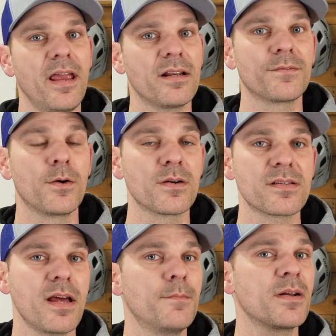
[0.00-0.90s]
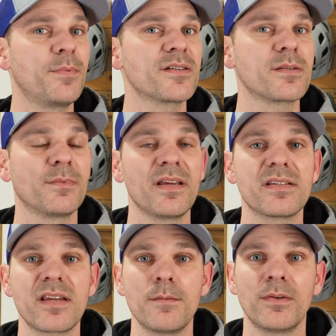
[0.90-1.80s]
And of course, I'm going to put some
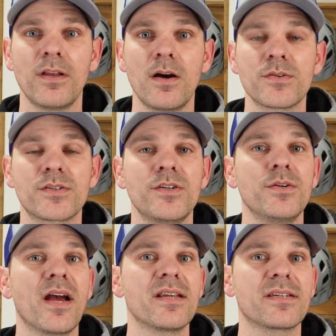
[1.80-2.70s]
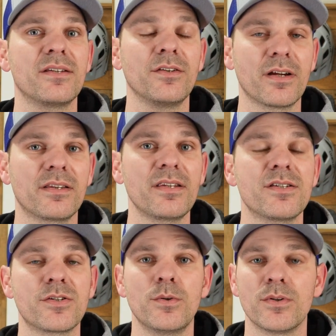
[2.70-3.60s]
links down below so you guys can look at
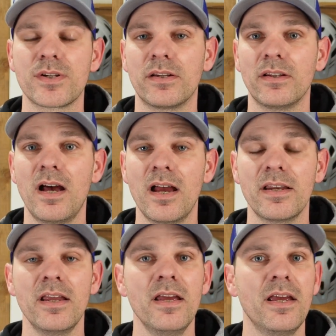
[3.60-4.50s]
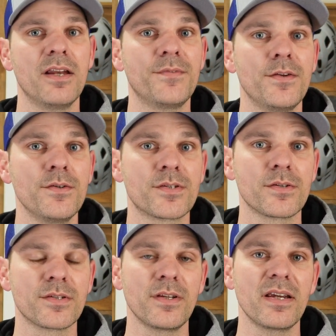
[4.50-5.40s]
these tools online. And if you use
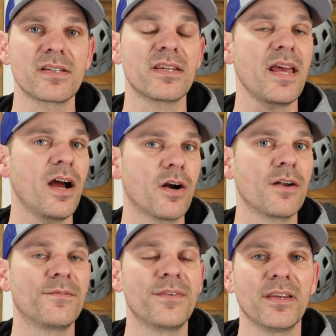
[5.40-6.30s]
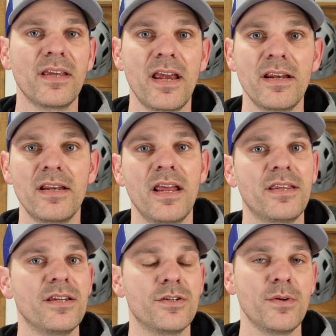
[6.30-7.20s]
those links, they are affiliated and
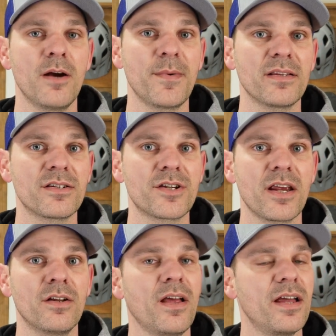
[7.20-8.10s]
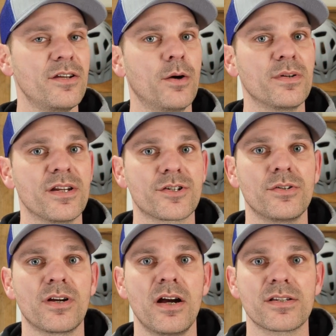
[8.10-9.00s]
they do help out the channel at no additional
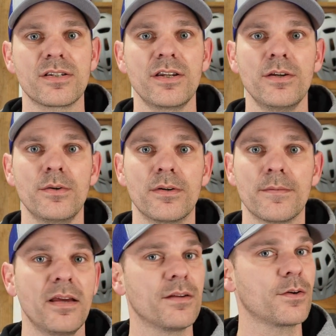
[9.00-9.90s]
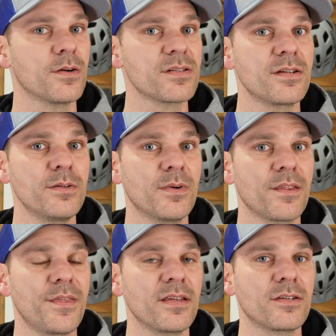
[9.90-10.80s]
cost to you. And of course, I do want
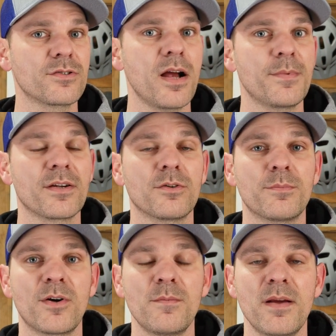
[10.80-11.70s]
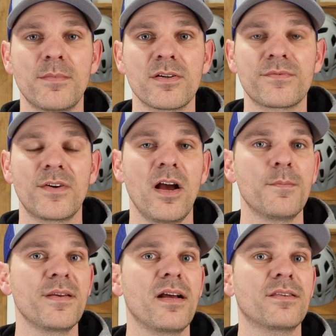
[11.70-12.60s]
to thank the Drop-In Crew Pro members for
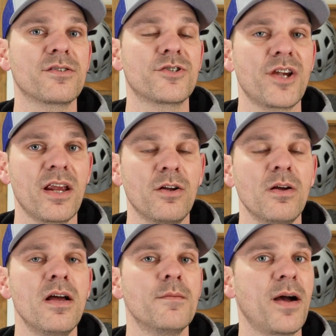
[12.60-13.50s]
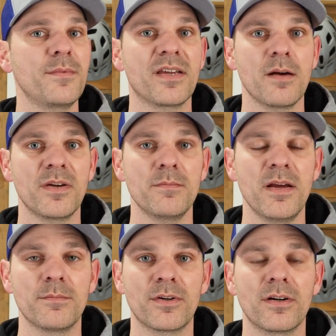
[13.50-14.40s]
helping out this channel by becoming a
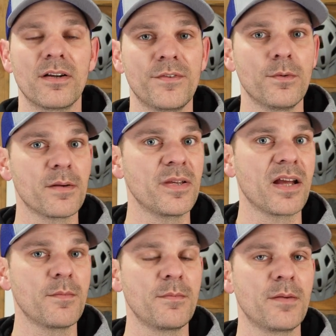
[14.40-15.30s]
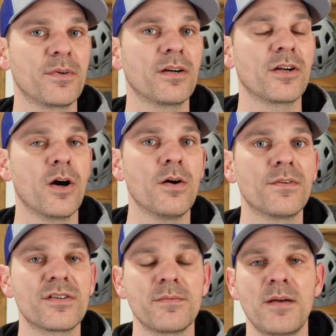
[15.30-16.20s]
member. If you want to become a member, go
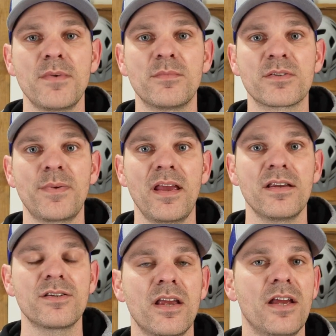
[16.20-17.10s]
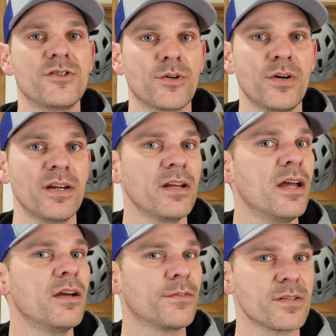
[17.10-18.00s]
over to my members page and join
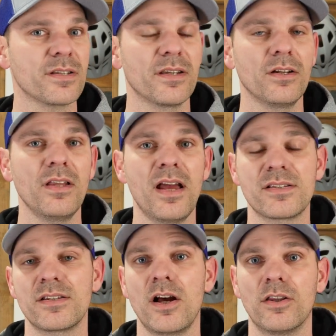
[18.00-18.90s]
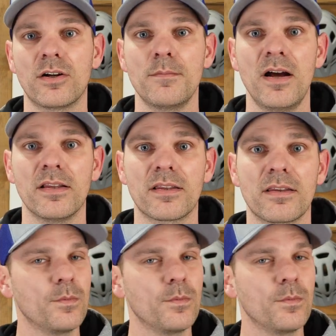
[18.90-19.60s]
for as little as $1 a month.